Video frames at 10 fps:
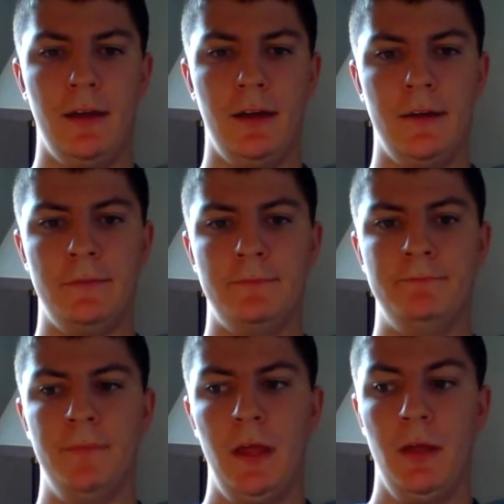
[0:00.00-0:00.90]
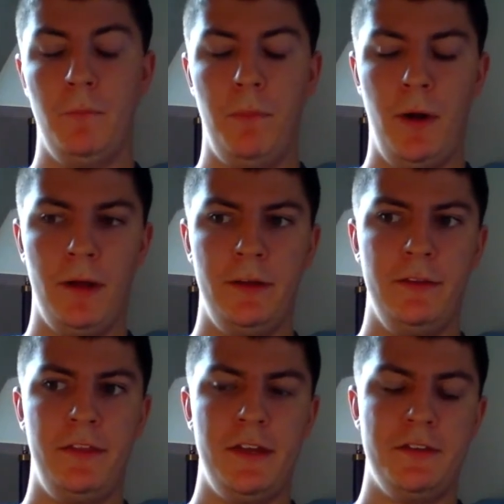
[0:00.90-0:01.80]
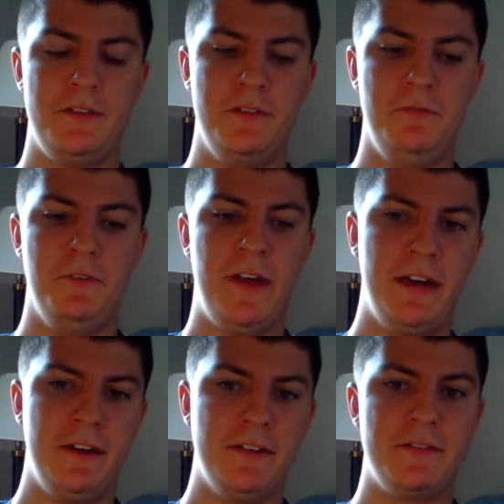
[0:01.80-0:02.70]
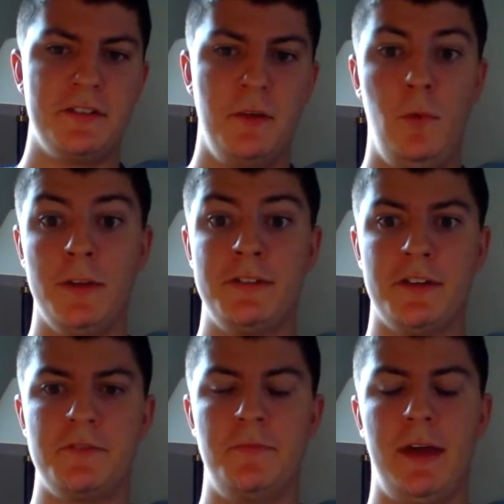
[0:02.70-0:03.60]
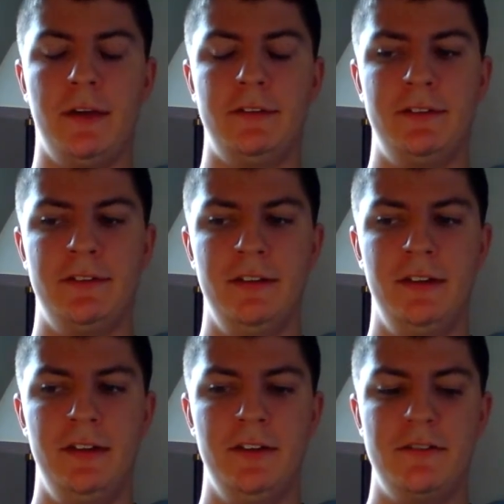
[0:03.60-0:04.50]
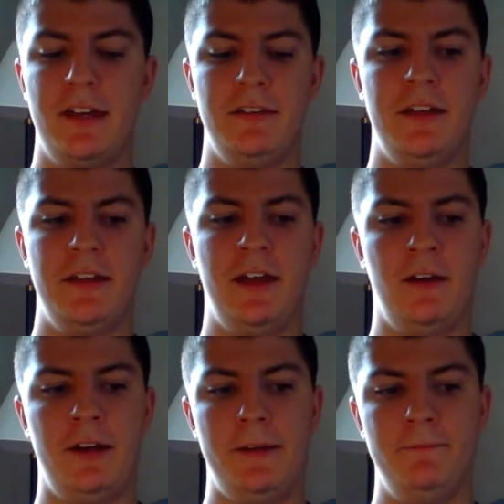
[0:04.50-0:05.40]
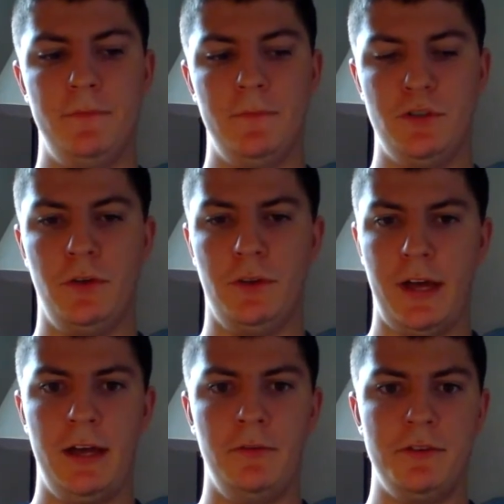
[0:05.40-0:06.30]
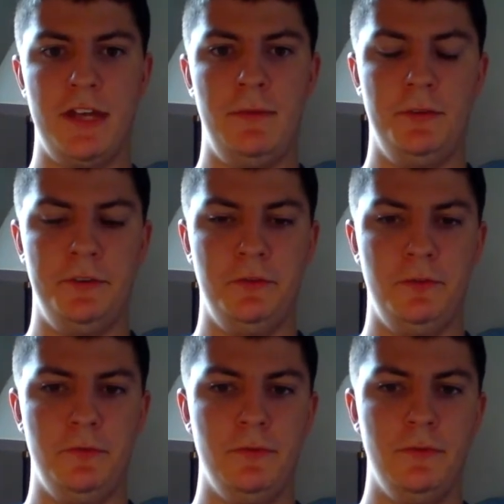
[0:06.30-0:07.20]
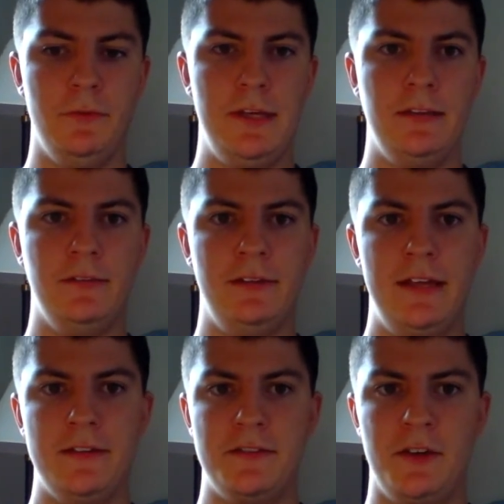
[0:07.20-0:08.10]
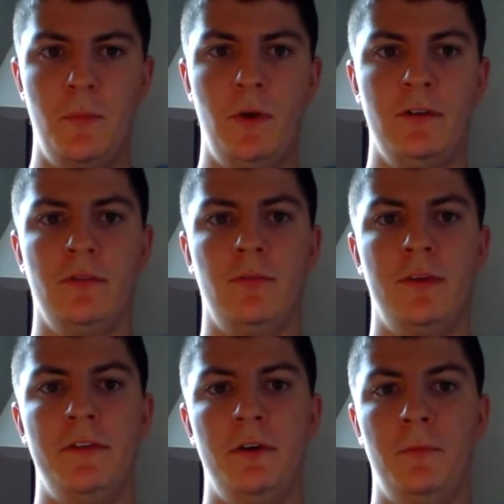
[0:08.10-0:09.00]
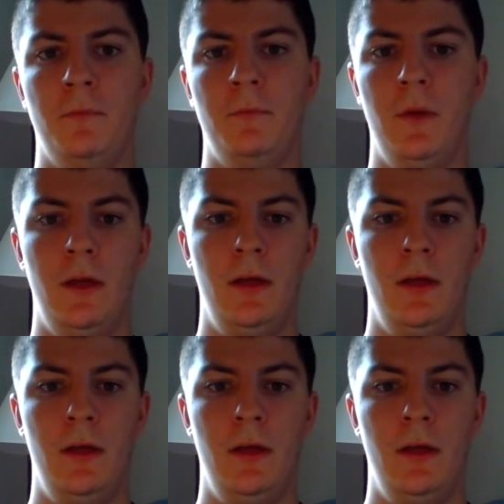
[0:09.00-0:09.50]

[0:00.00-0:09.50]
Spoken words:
But thanks to Nevada's somewhat suspect secondary, Joe Licata was able to get in somewhat of a rhythm.